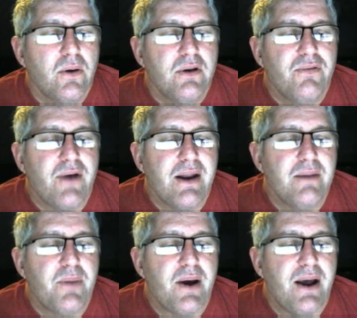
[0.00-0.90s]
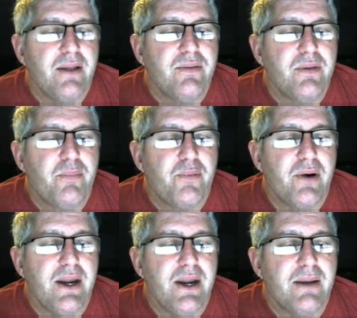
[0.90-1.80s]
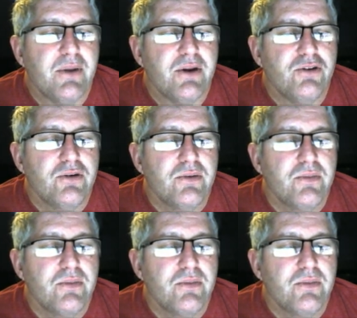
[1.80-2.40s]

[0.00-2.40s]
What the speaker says: divided by the pre-image.